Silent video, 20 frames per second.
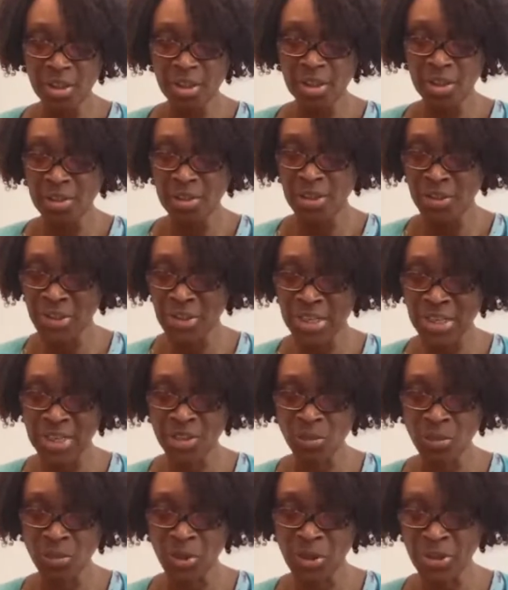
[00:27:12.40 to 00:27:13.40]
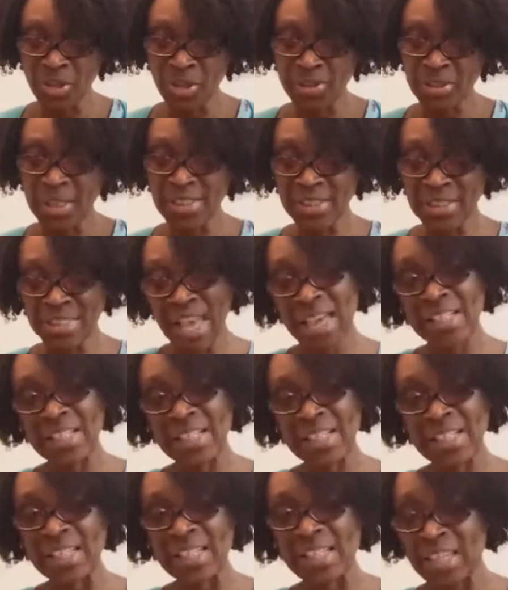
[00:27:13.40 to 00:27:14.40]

the thing is with us, sadly,